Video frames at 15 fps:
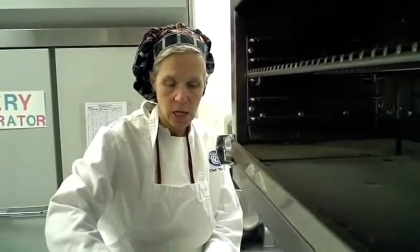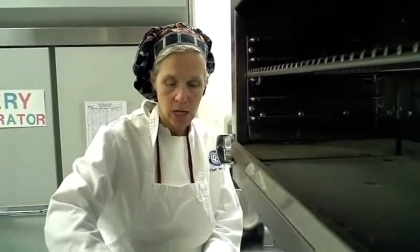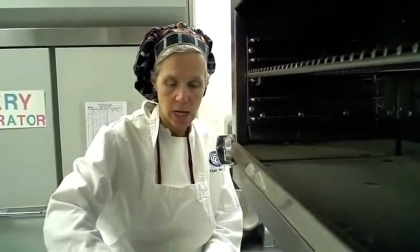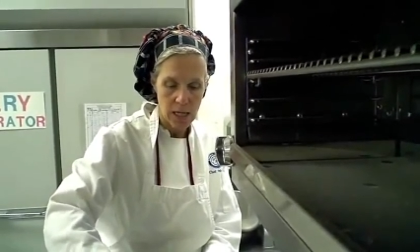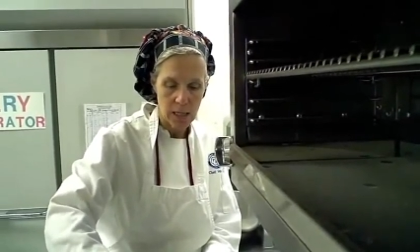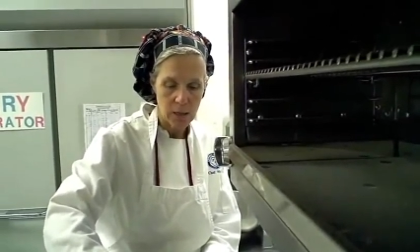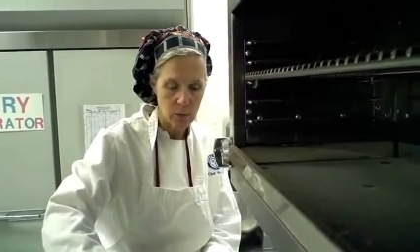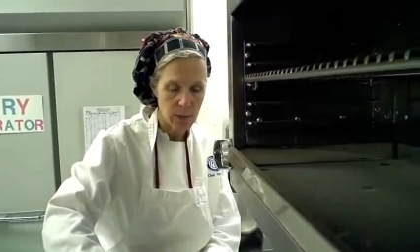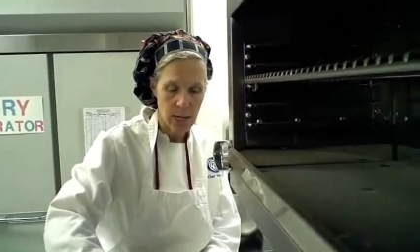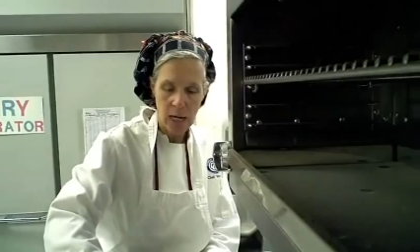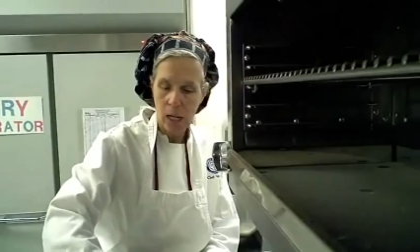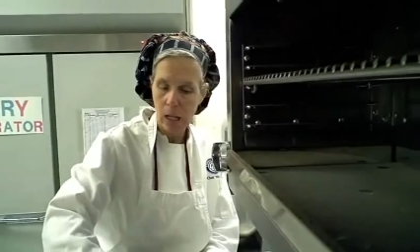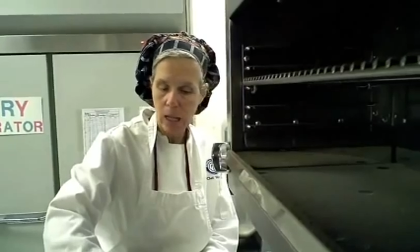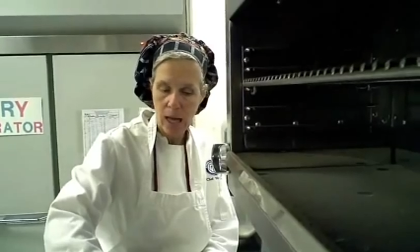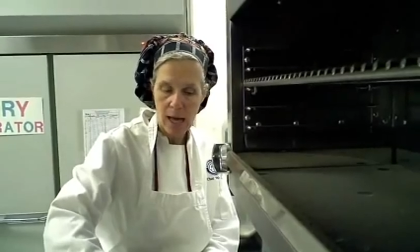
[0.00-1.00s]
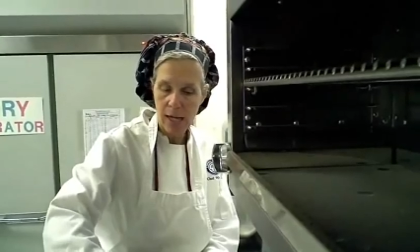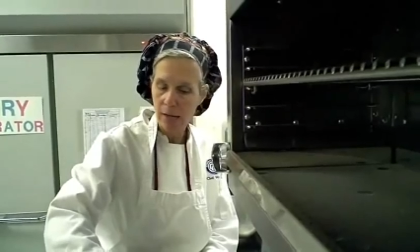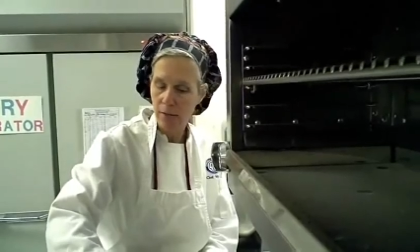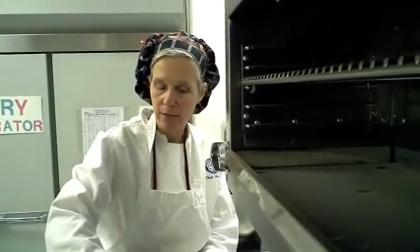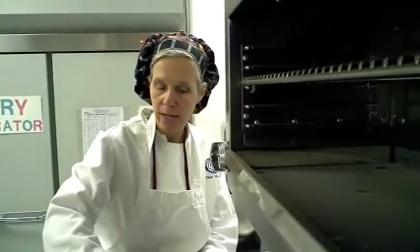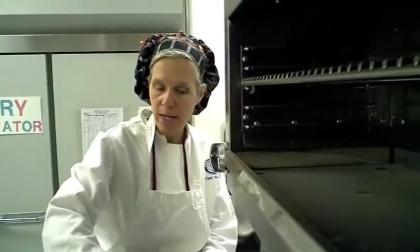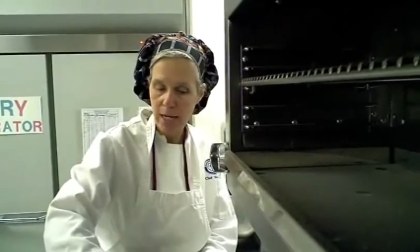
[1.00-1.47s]
I, we had a lot
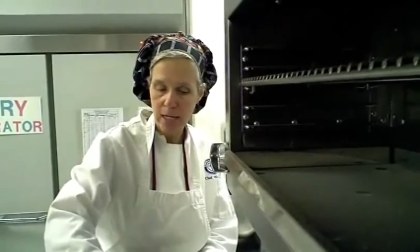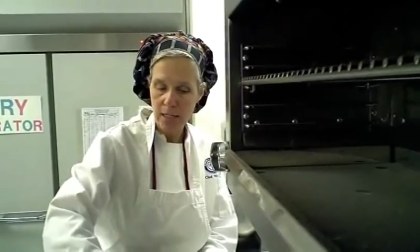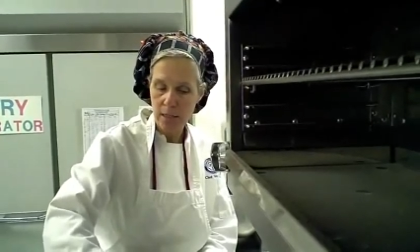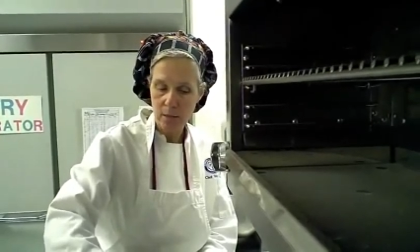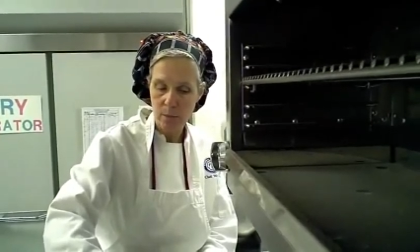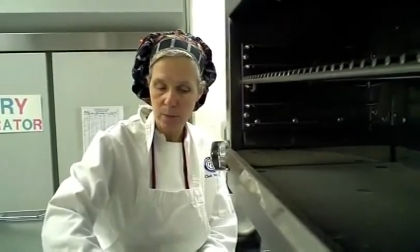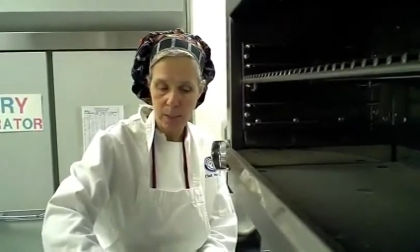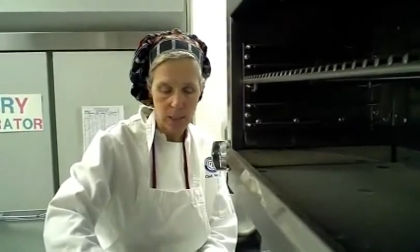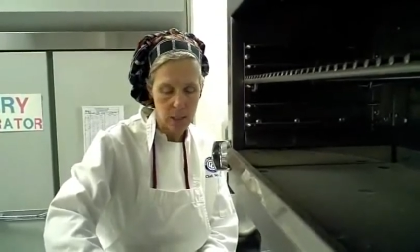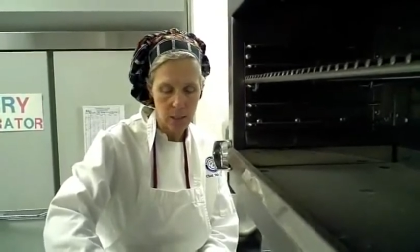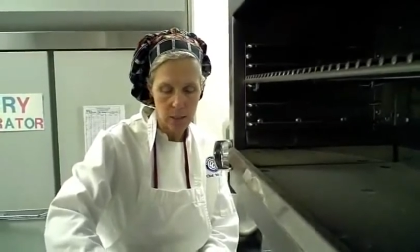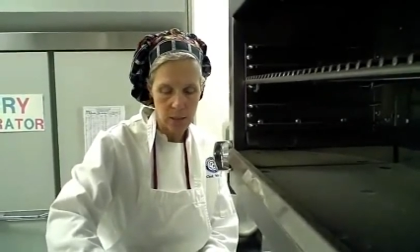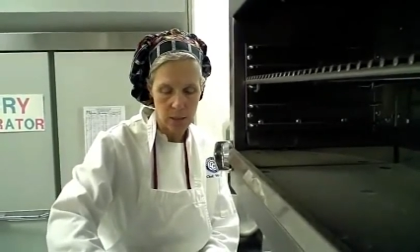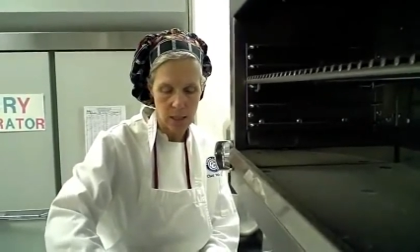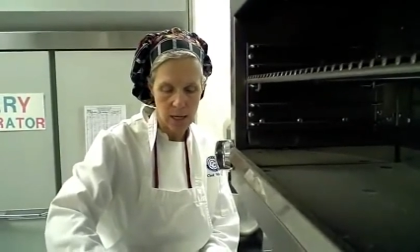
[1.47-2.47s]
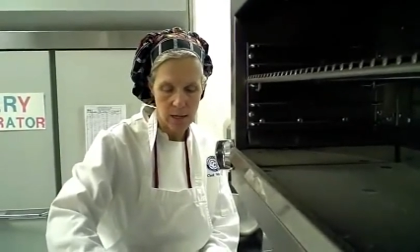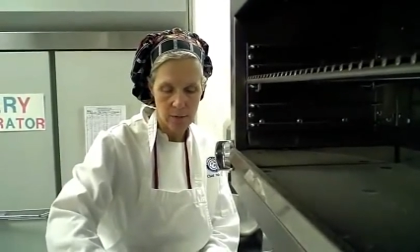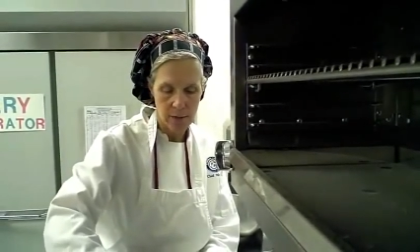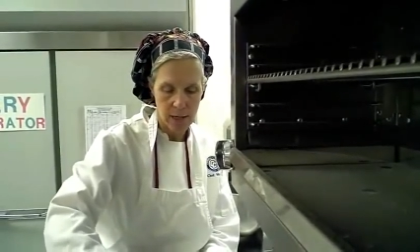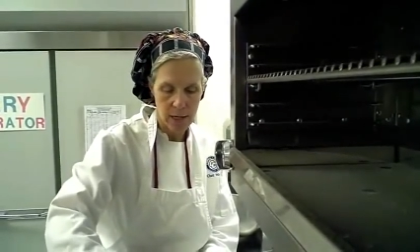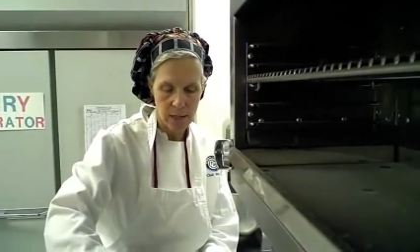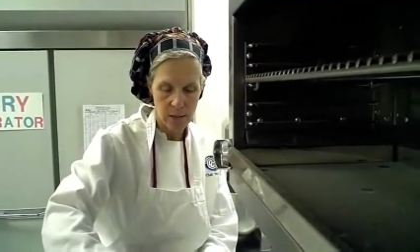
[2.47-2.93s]
of A's and B's, a lot of
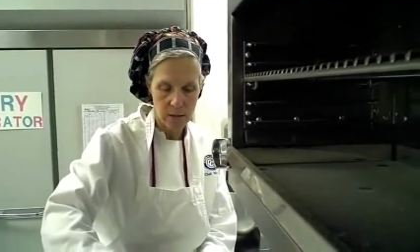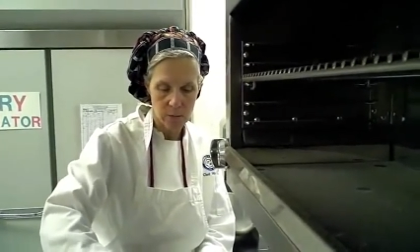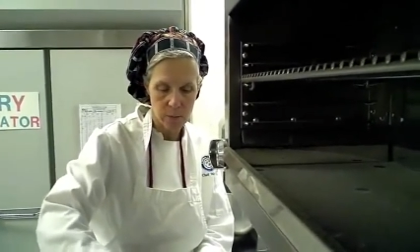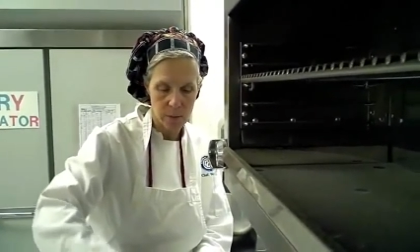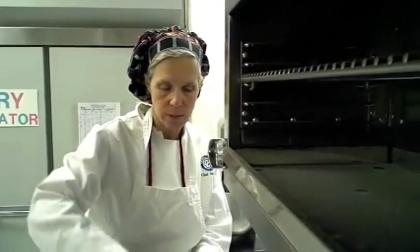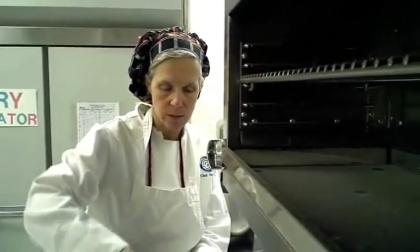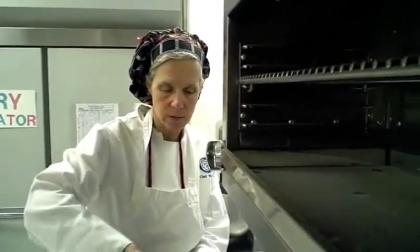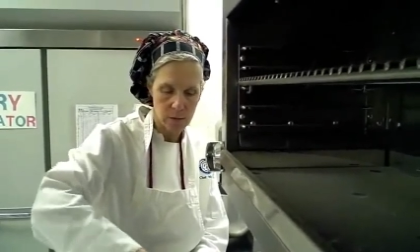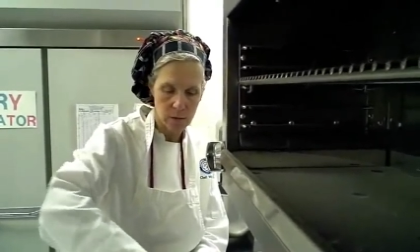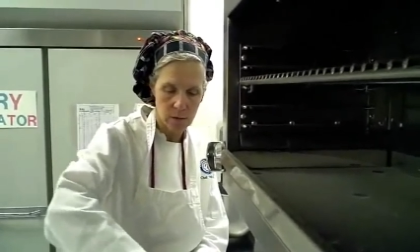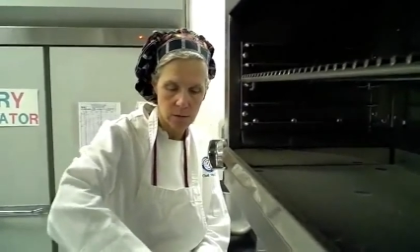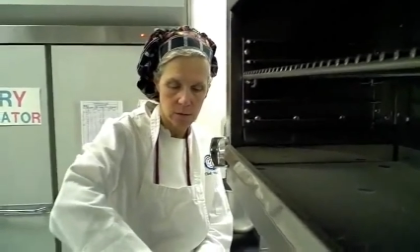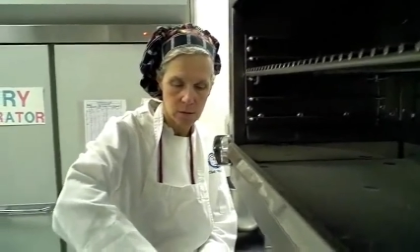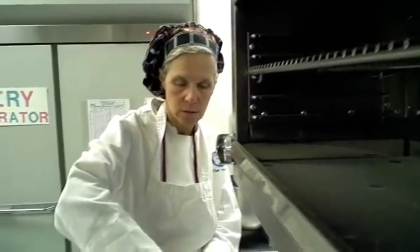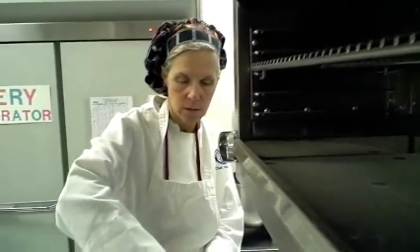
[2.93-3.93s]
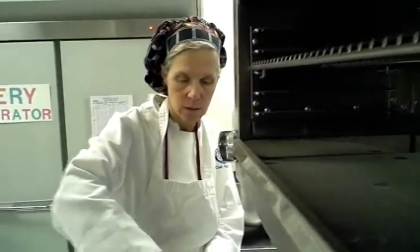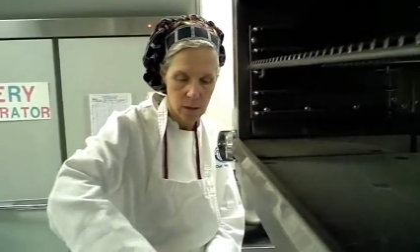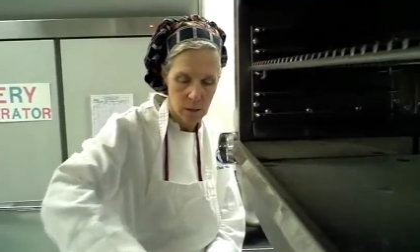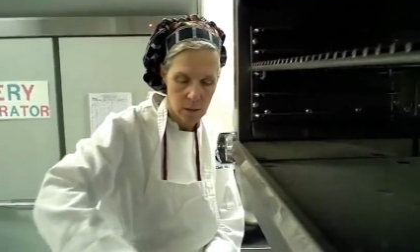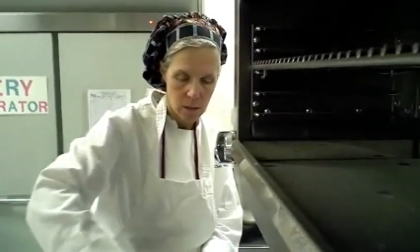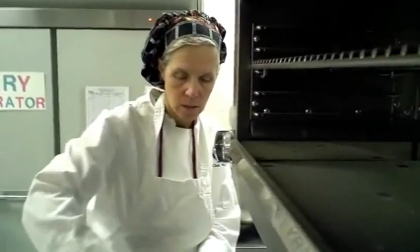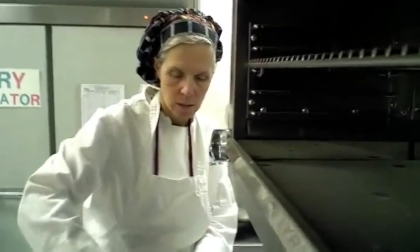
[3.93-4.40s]
A's and
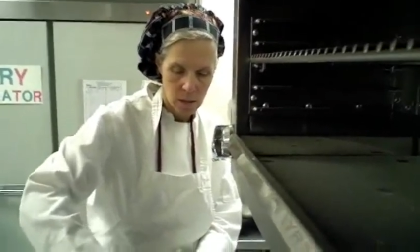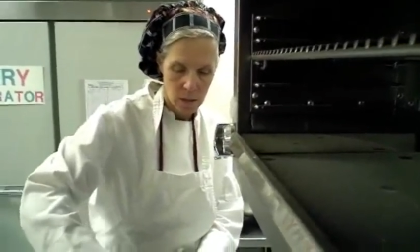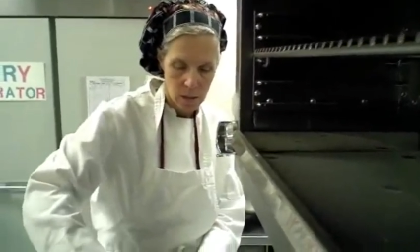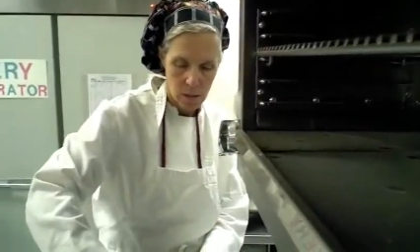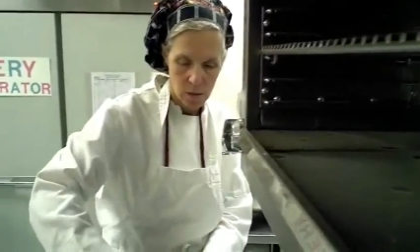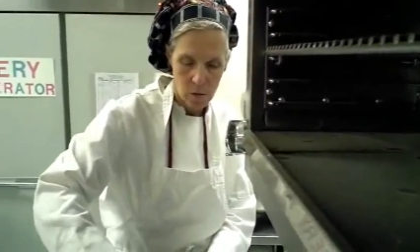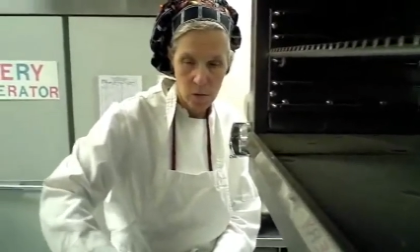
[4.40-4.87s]
B's.